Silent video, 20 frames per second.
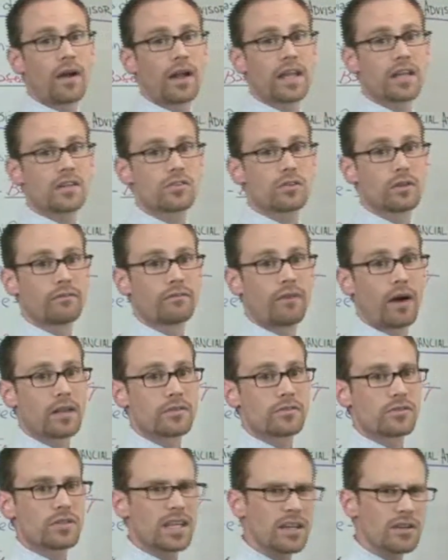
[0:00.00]
financial
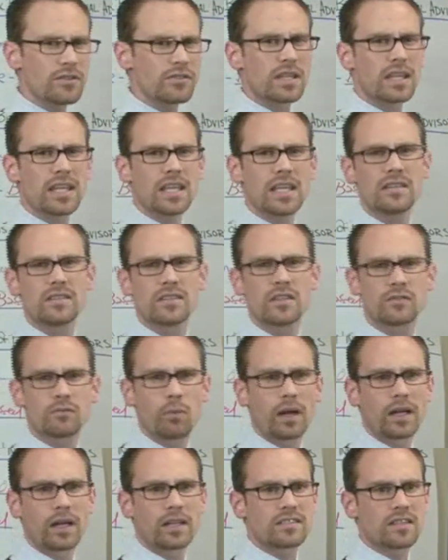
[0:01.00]
advisors. Here's the
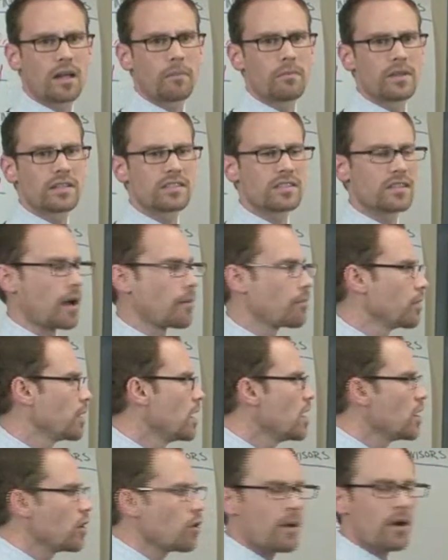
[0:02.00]
easiest way to sum this up.
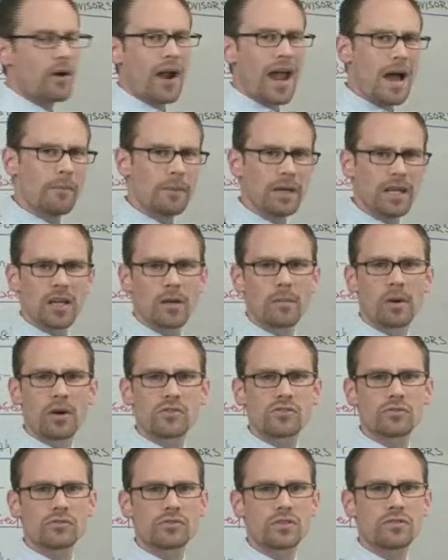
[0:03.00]
No matter how many
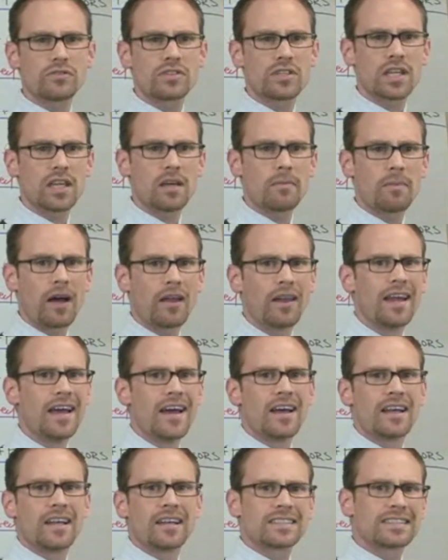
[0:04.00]
commercials you see about
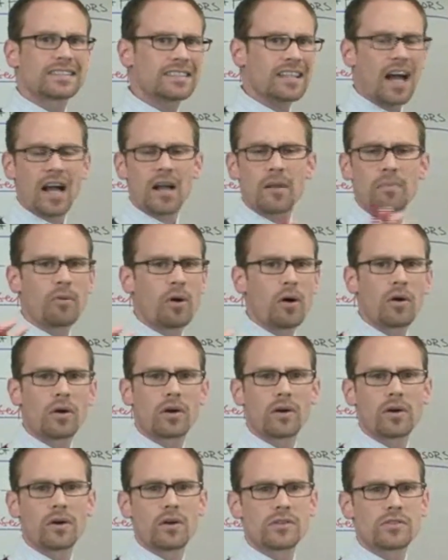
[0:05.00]

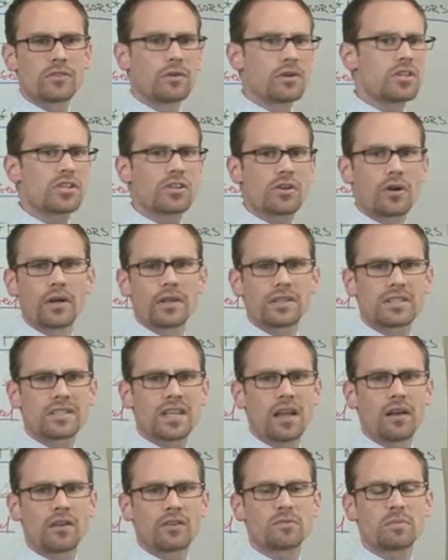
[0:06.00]
stockbrokers or insurance
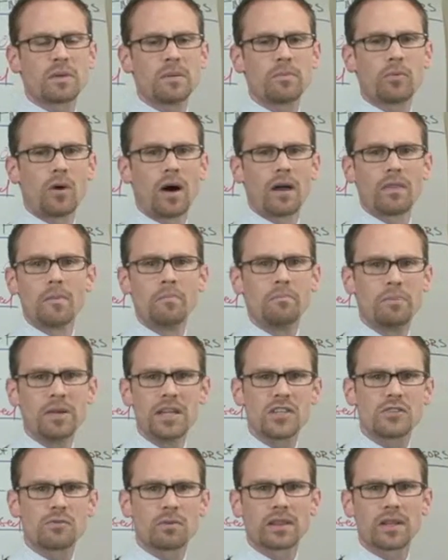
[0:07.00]
salespeople on the
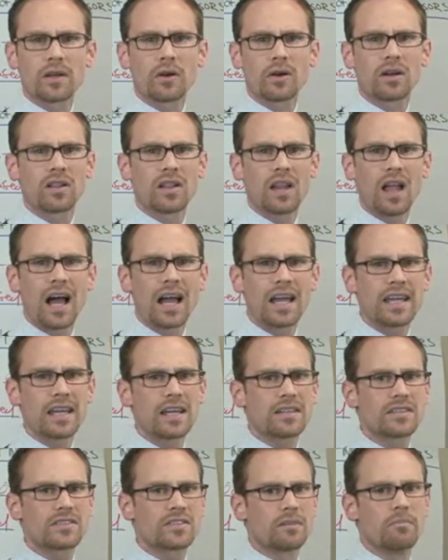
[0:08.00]
beach with their
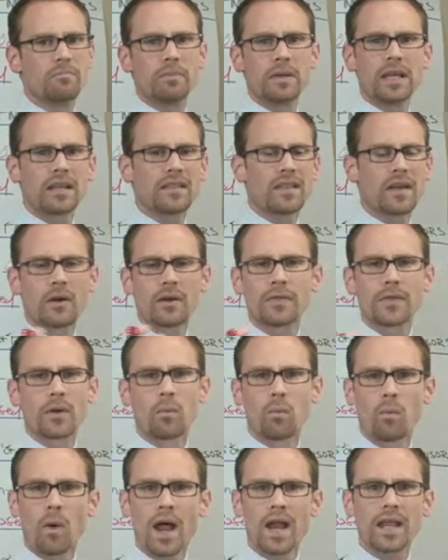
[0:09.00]
clients and being there at
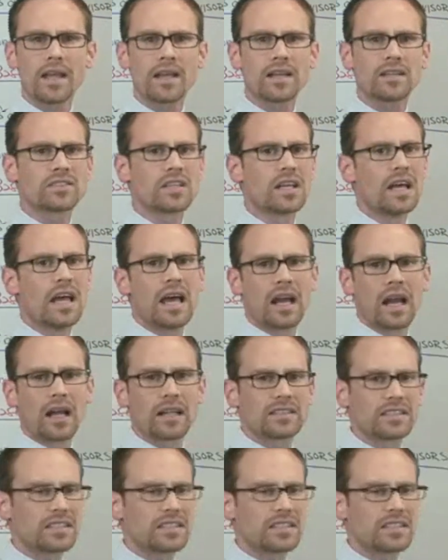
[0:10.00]
their weddings and on